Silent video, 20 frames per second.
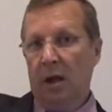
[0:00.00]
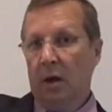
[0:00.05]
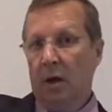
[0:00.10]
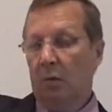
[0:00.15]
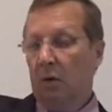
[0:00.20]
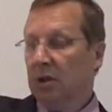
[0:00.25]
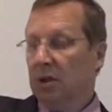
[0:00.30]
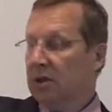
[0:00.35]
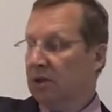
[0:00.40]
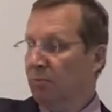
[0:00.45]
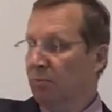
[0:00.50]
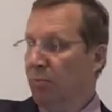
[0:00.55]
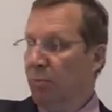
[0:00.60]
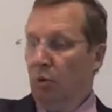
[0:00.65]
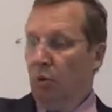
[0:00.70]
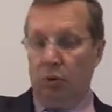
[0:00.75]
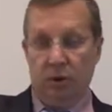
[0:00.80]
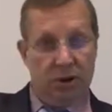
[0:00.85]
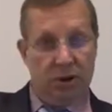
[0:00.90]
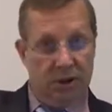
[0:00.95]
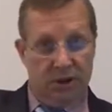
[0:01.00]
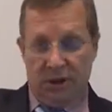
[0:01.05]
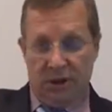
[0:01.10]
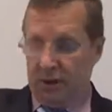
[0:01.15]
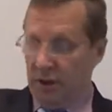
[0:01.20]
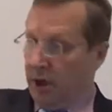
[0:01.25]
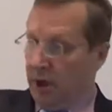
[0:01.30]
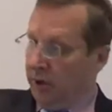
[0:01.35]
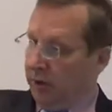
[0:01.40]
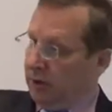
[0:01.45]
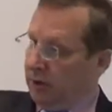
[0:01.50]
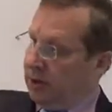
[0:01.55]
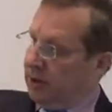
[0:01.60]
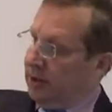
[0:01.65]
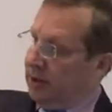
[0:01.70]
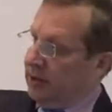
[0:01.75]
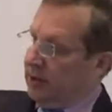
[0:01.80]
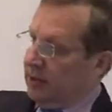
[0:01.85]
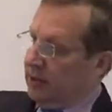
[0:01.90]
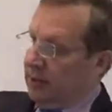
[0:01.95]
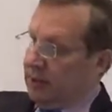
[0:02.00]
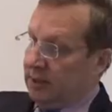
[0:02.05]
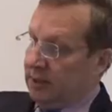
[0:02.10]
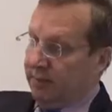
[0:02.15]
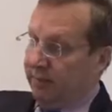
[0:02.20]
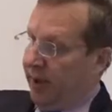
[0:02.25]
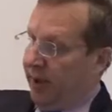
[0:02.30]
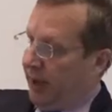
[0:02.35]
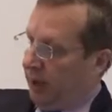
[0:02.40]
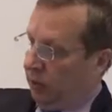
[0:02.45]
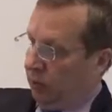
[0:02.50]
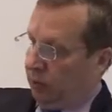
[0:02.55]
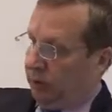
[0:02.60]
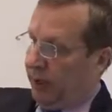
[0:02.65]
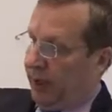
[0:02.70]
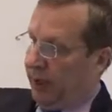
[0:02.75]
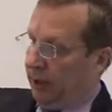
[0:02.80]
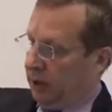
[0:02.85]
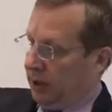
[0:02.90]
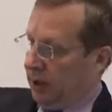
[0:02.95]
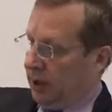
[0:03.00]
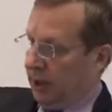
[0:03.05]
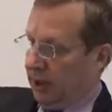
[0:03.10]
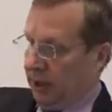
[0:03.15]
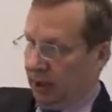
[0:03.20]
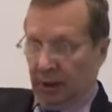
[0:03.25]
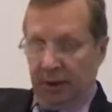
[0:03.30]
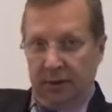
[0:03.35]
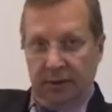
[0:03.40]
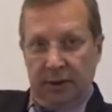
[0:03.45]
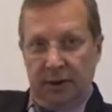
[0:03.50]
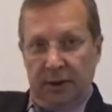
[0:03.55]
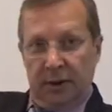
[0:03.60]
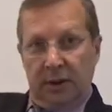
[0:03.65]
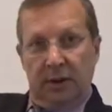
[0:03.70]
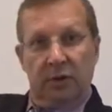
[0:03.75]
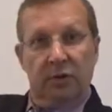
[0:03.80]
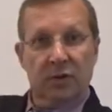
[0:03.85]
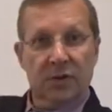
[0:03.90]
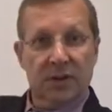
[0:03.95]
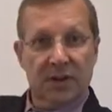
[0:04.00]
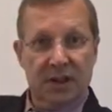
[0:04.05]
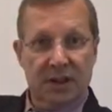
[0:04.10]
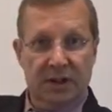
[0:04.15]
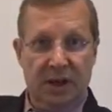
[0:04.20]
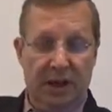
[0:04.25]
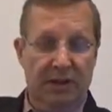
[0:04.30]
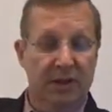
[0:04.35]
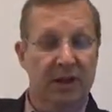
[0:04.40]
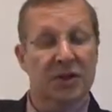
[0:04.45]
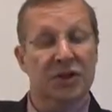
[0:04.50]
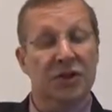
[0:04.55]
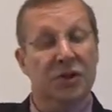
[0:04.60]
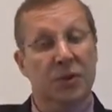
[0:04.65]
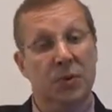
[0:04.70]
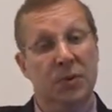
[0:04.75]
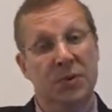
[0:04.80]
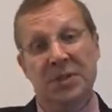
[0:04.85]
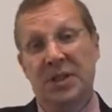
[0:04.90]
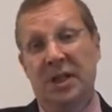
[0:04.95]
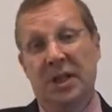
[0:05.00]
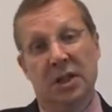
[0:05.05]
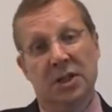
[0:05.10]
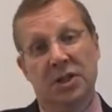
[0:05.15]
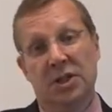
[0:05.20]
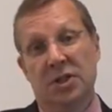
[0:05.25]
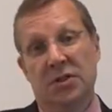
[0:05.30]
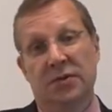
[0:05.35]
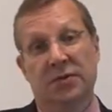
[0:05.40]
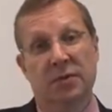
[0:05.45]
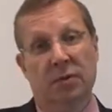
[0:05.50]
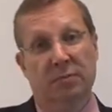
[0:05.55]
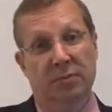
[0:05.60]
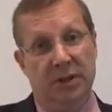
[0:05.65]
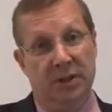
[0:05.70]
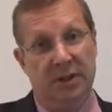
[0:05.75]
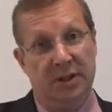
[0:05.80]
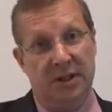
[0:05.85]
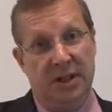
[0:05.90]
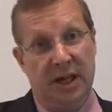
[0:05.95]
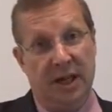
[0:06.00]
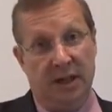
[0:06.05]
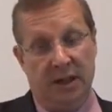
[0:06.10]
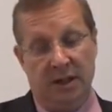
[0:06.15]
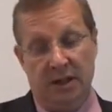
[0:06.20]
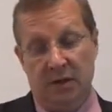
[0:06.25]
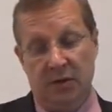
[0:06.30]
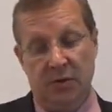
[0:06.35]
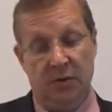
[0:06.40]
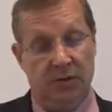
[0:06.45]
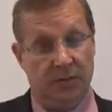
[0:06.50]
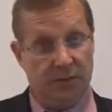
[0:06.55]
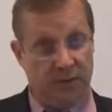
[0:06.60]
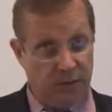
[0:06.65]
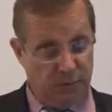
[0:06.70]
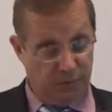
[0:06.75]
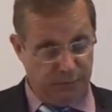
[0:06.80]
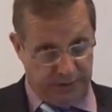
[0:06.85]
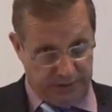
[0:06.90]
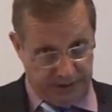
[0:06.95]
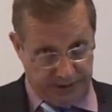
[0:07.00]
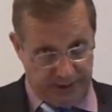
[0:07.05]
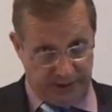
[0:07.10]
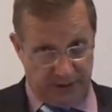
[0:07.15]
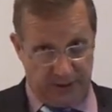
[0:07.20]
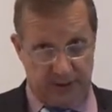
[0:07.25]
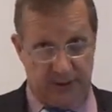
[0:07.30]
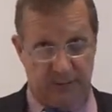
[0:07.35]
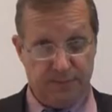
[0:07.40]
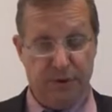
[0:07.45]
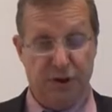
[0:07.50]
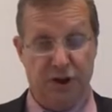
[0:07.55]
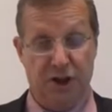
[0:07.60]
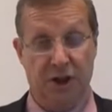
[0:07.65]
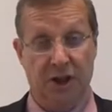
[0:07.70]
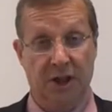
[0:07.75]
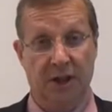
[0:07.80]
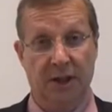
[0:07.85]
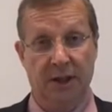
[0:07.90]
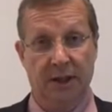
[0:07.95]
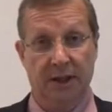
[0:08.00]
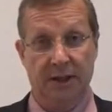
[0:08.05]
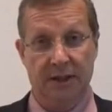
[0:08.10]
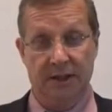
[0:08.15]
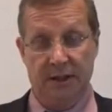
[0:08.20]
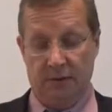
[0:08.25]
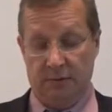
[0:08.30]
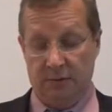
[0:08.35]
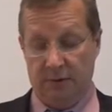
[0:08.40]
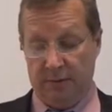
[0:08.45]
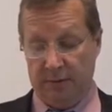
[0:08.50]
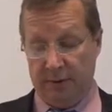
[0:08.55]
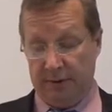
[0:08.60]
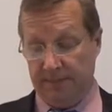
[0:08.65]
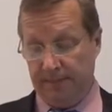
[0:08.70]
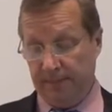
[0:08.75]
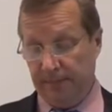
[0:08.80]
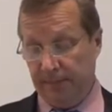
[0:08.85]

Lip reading: What's important to note is this panel down here. You'll see that there's 2 signatures from the tenants who've completed this particular lease agreement.